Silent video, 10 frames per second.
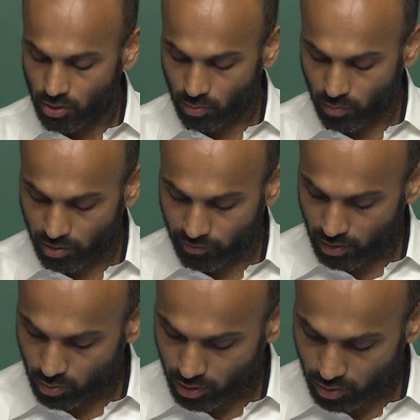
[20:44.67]
So, what
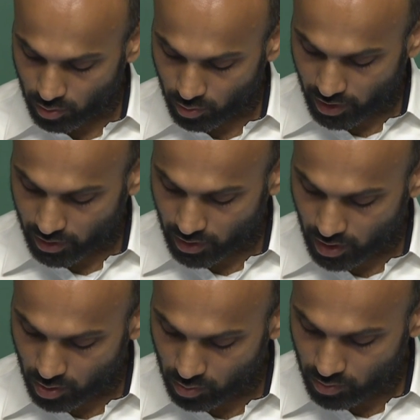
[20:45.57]
we are going to look at
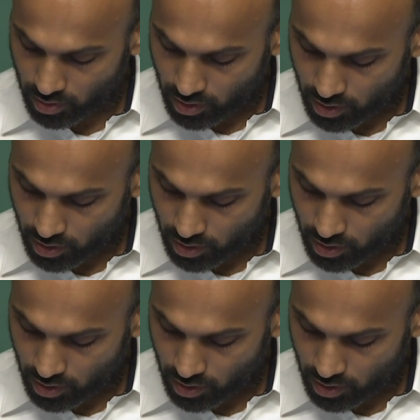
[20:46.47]
now